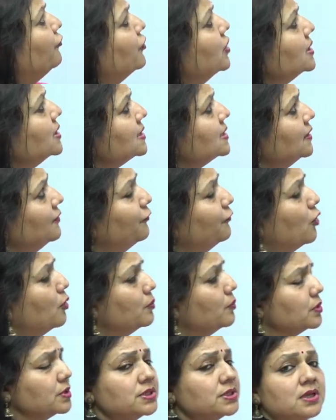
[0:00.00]
first and
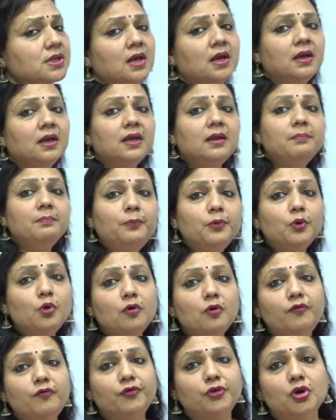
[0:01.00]
foremost
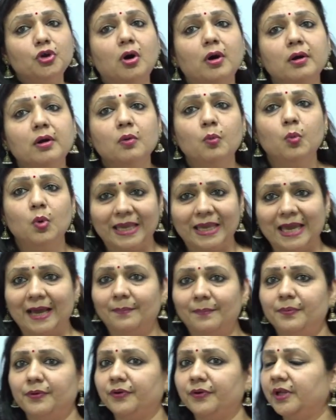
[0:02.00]
improve your
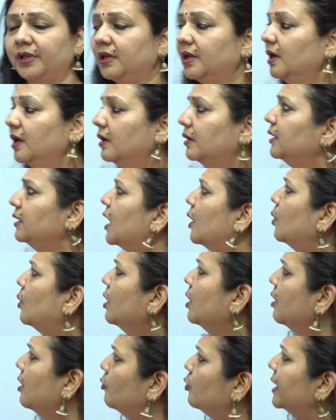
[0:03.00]
vocabulary.
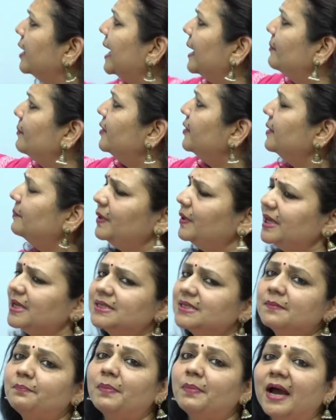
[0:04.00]
Now, vocabulary
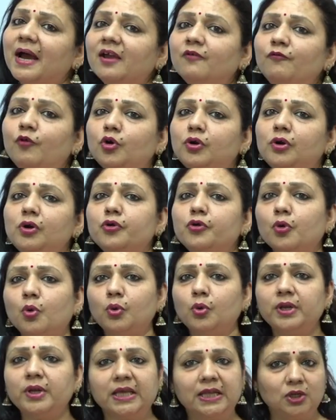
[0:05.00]
plays a pivotal
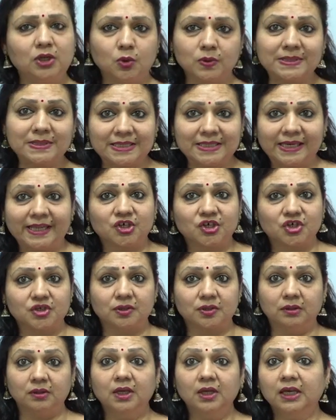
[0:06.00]
role in your
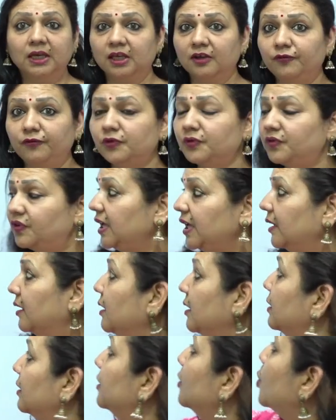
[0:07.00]
selection. If you
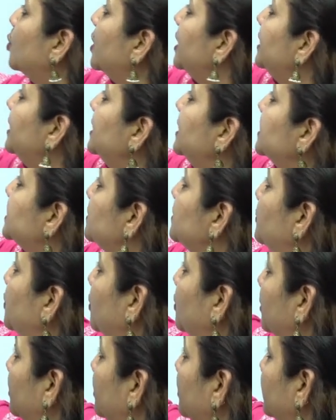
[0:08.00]
see the word list
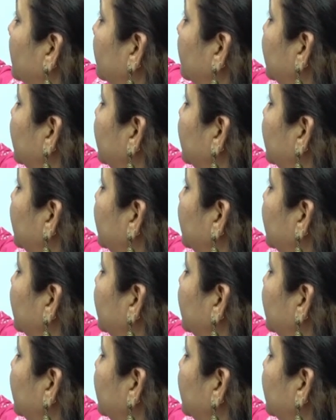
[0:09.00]
book,